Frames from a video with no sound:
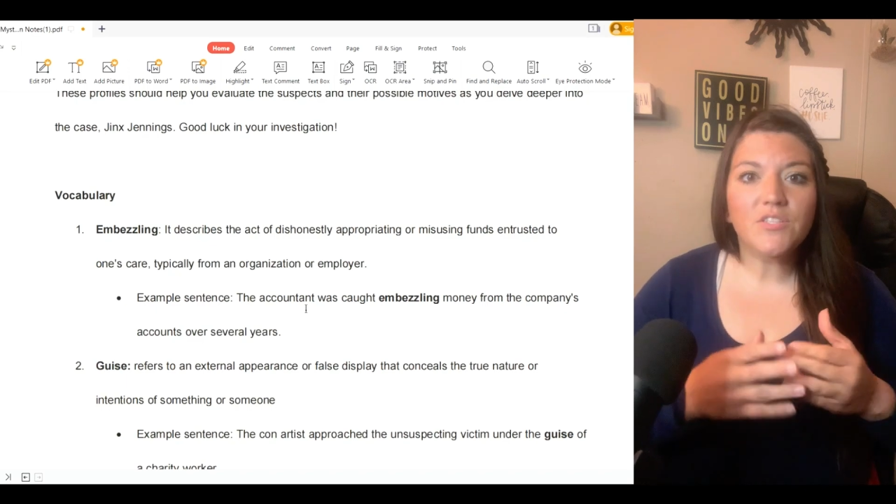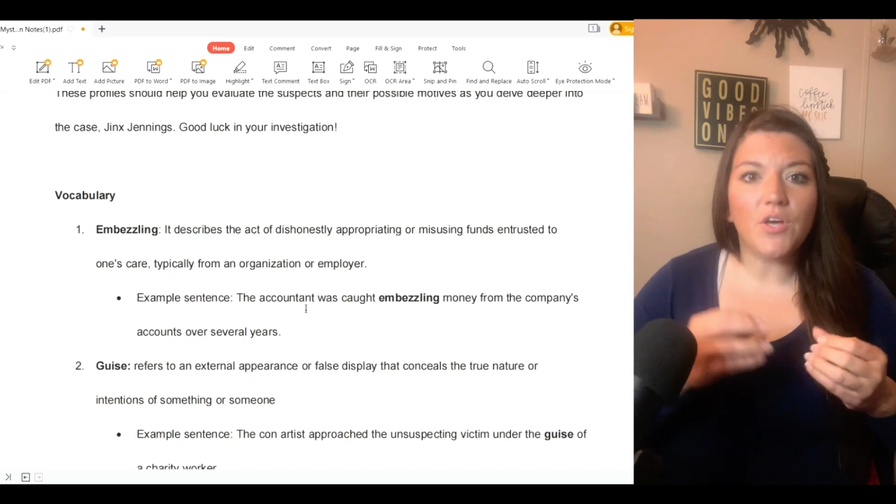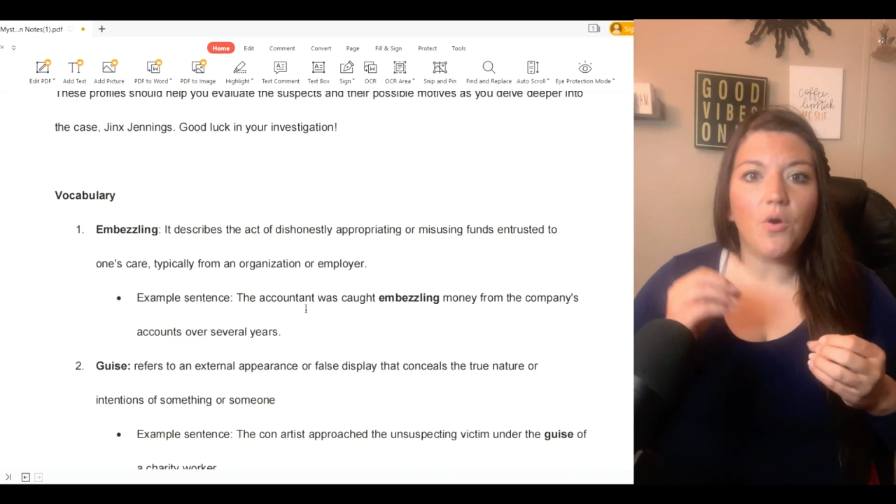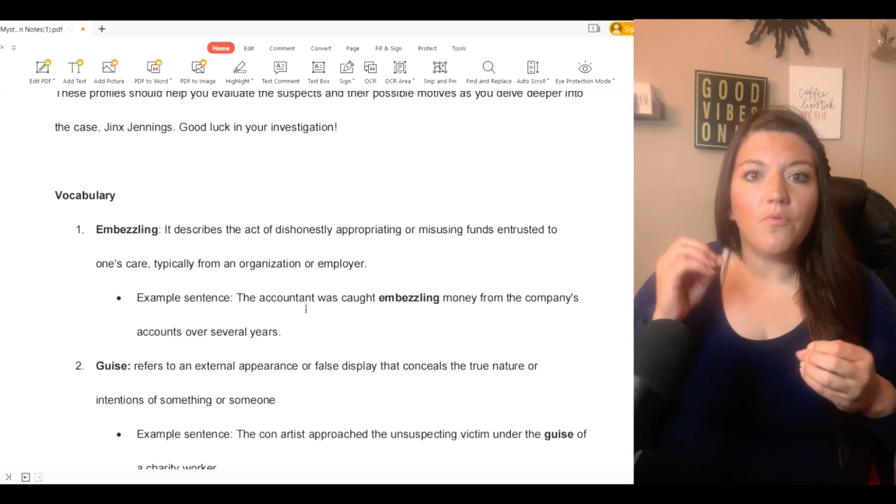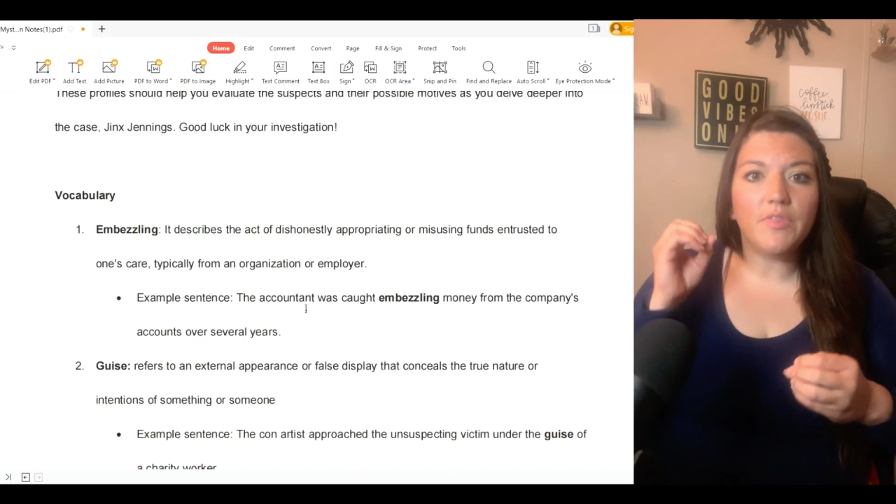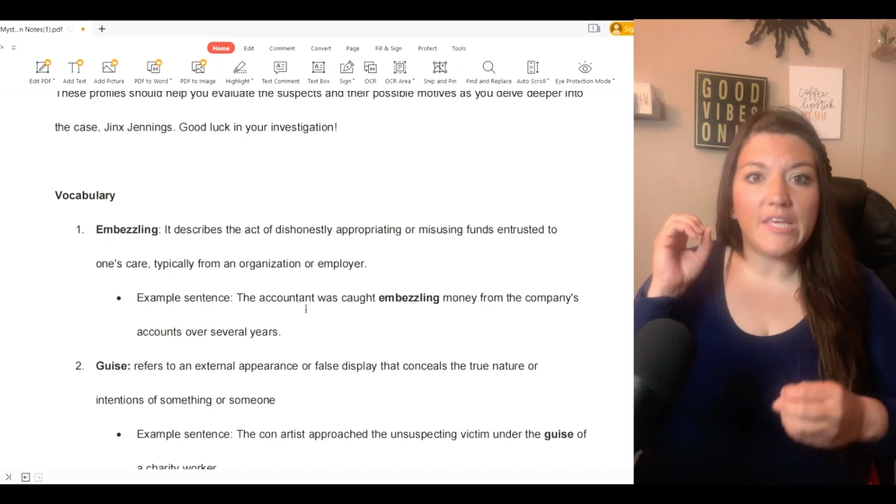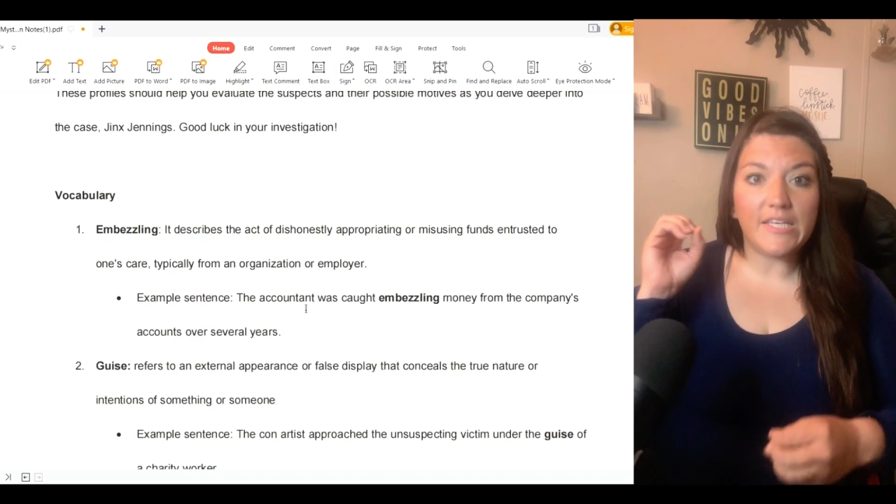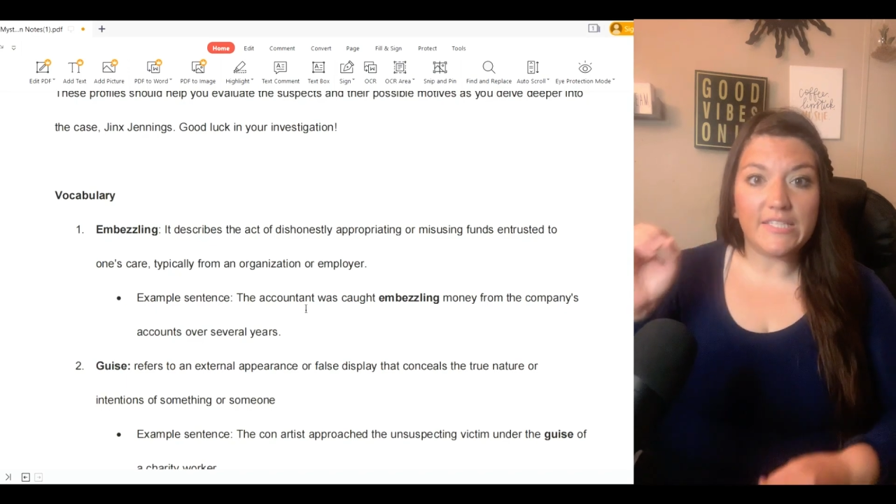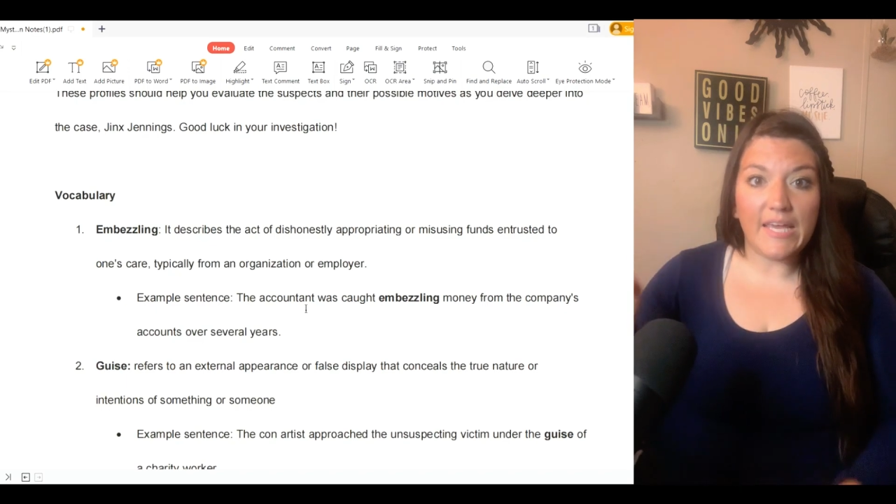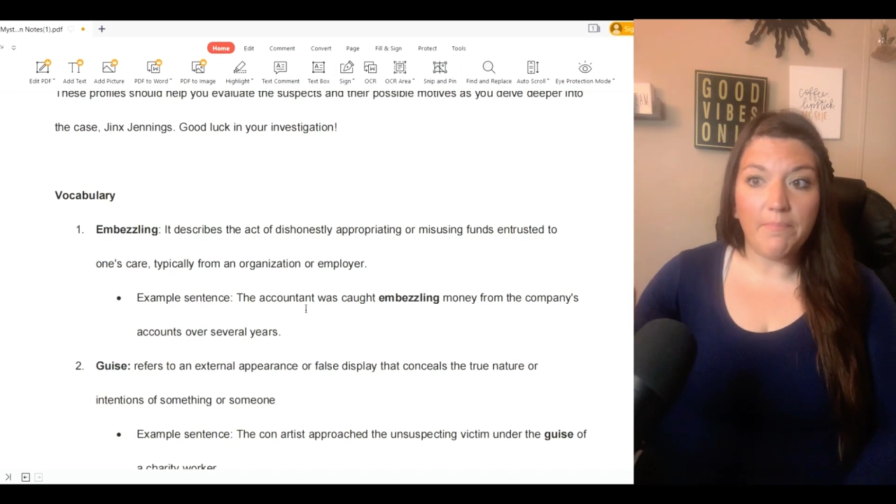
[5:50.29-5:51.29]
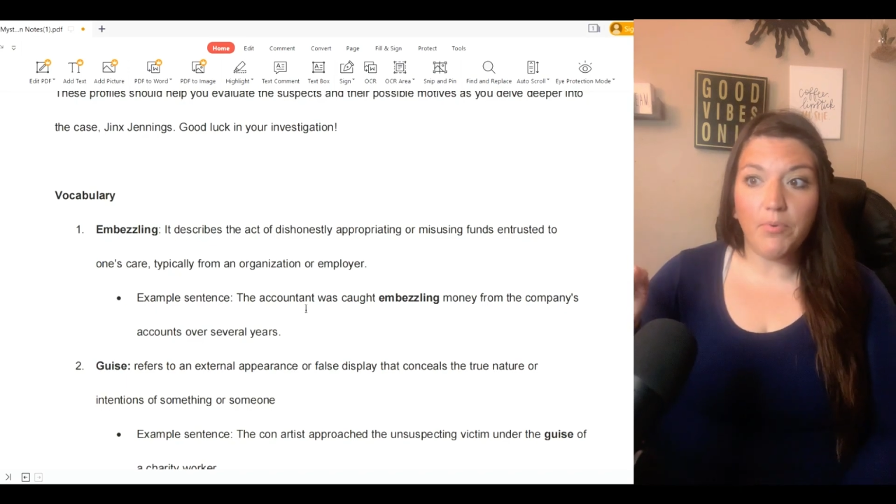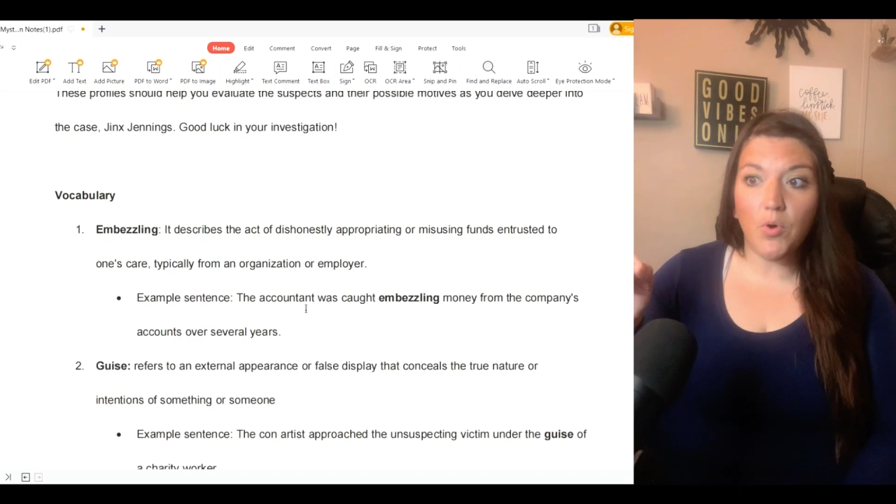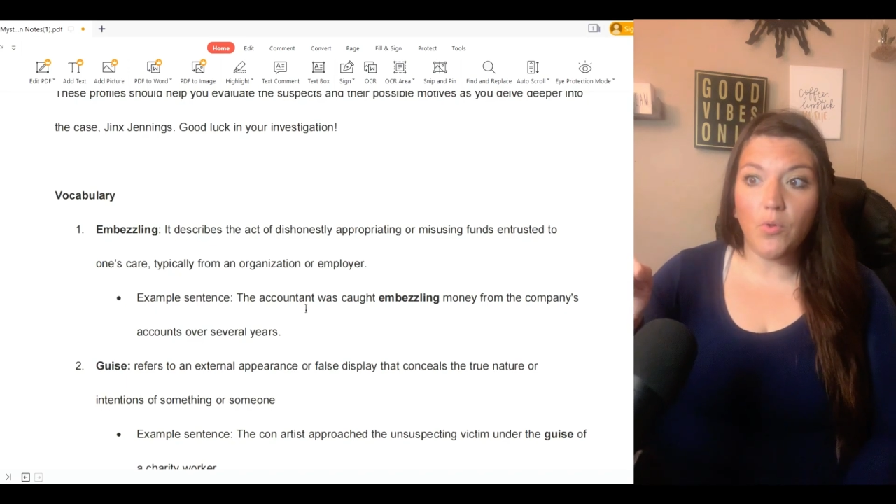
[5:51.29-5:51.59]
So the example